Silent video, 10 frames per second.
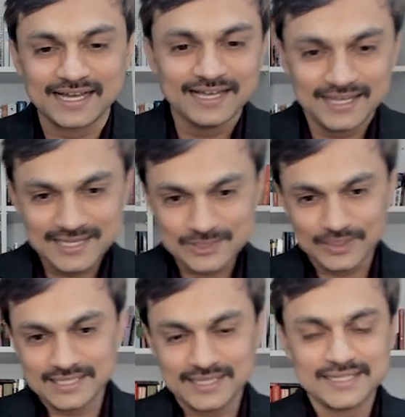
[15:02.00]
Yeah. So
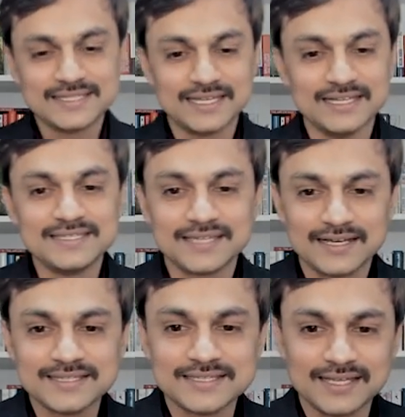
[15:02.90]
it still
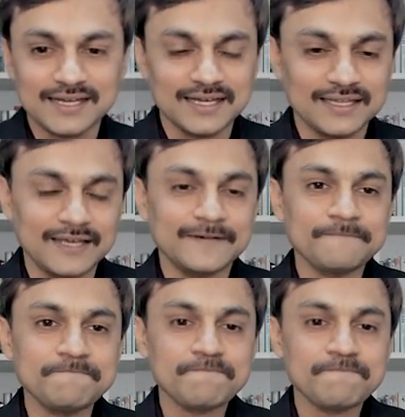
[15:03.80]
stuck there.